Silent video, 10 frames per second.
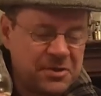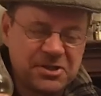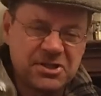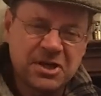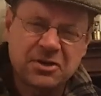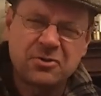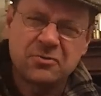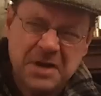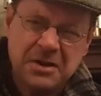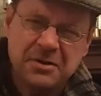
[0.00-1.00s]
this is a
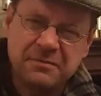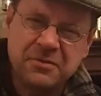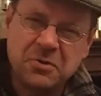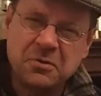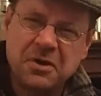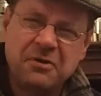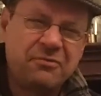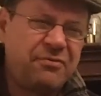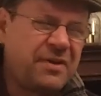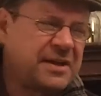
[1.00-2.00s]
great review,
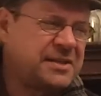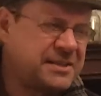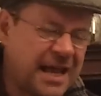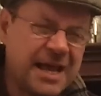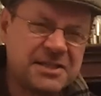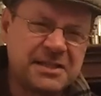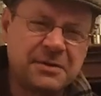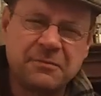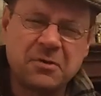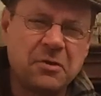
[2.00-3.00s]

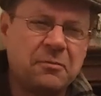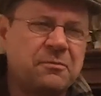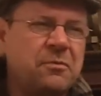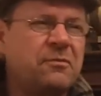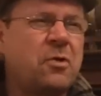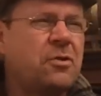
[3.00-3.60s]
fantastic, we've